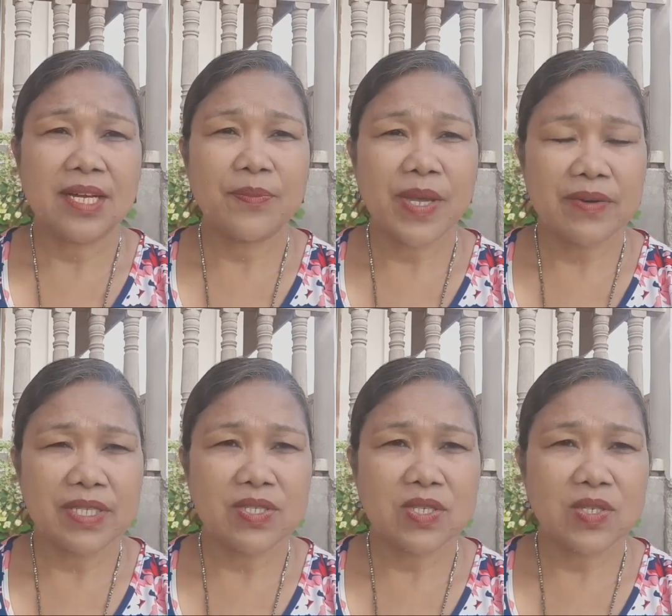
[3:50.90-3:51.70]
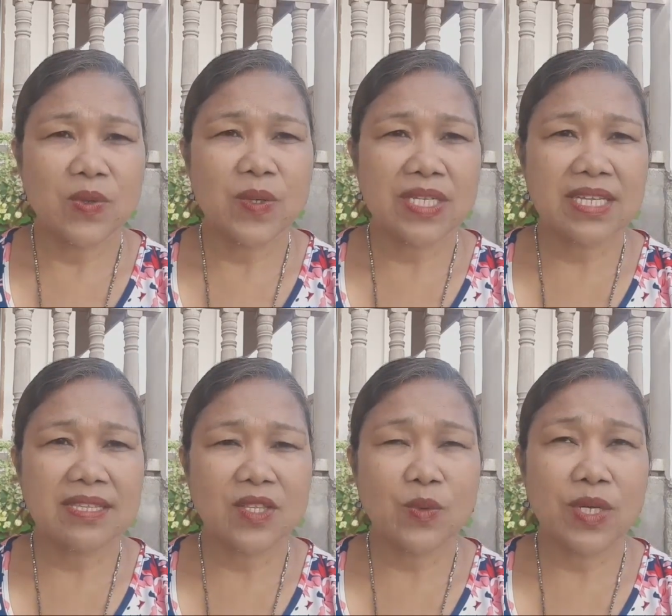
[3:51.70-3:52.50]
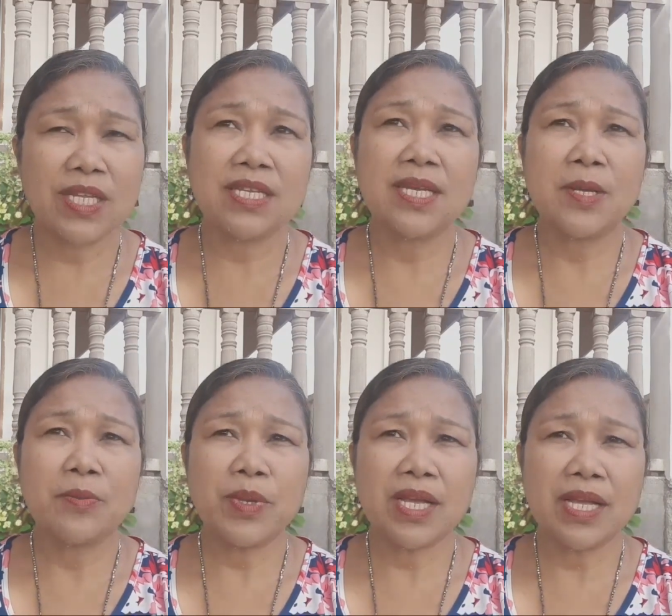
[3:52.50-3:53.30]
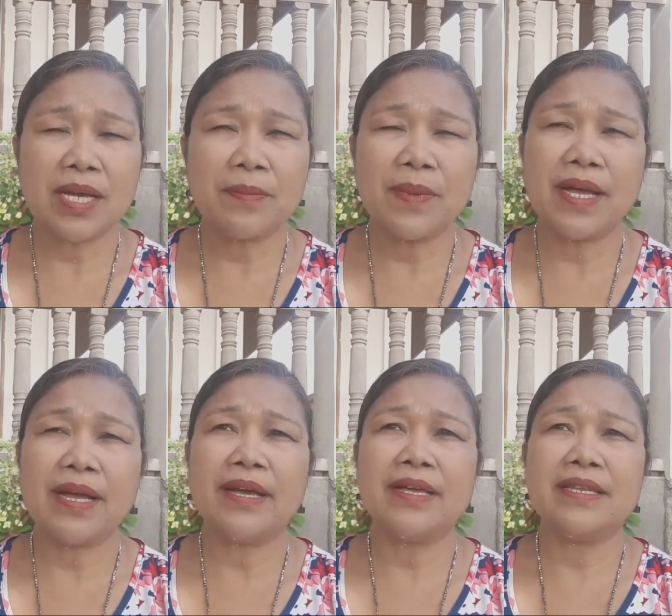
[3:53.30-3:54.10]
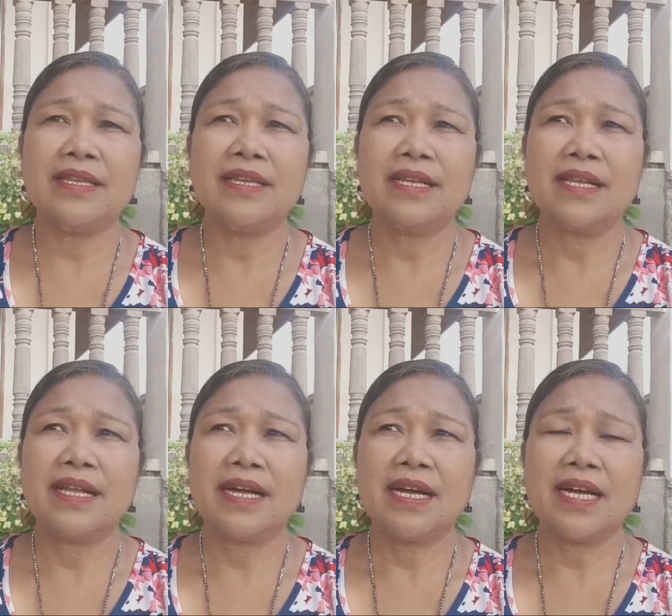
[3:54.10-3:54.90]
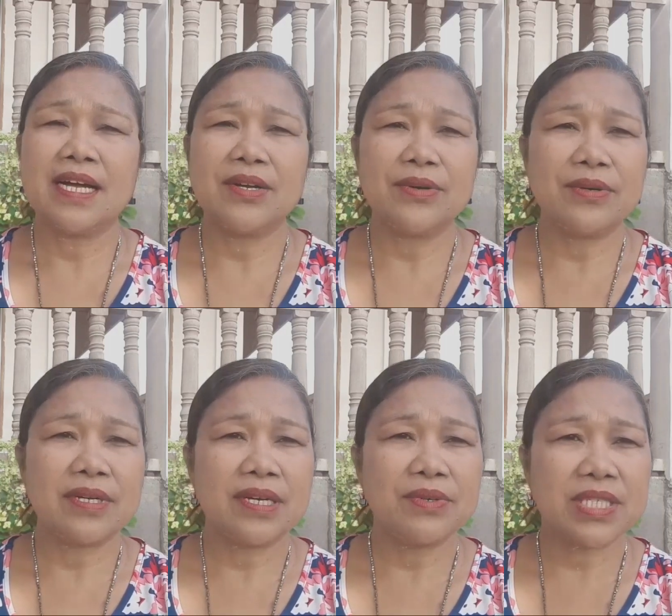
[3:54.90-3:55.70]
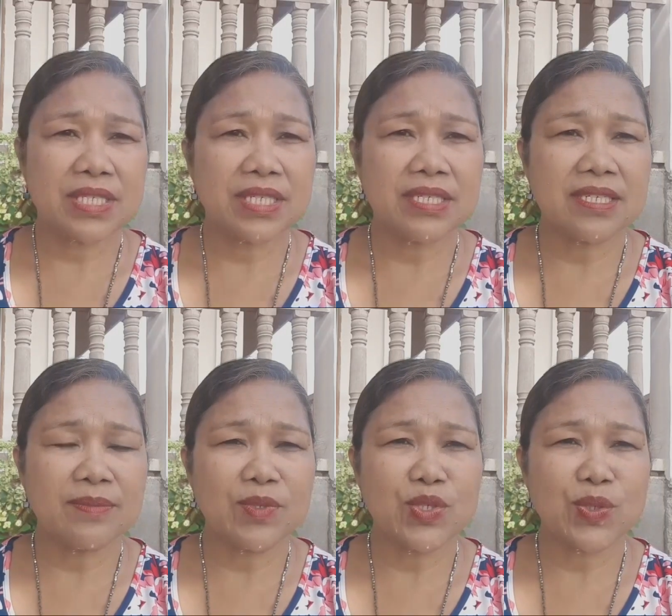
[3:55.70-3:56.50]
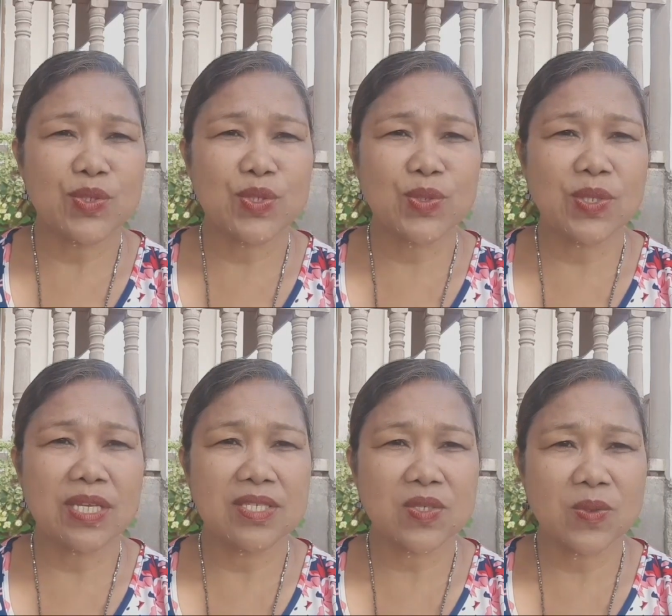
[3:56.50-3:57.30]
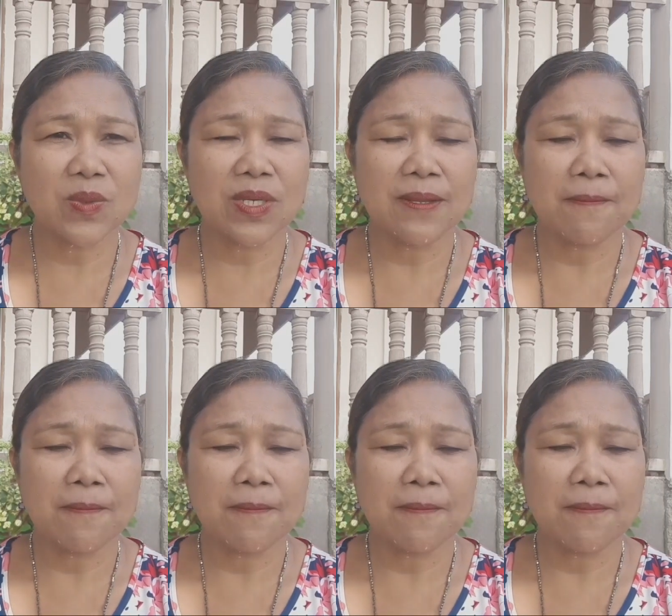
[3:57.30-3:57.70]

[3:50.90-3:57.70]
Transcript: parents will get that one, pick up and return the modules to the school.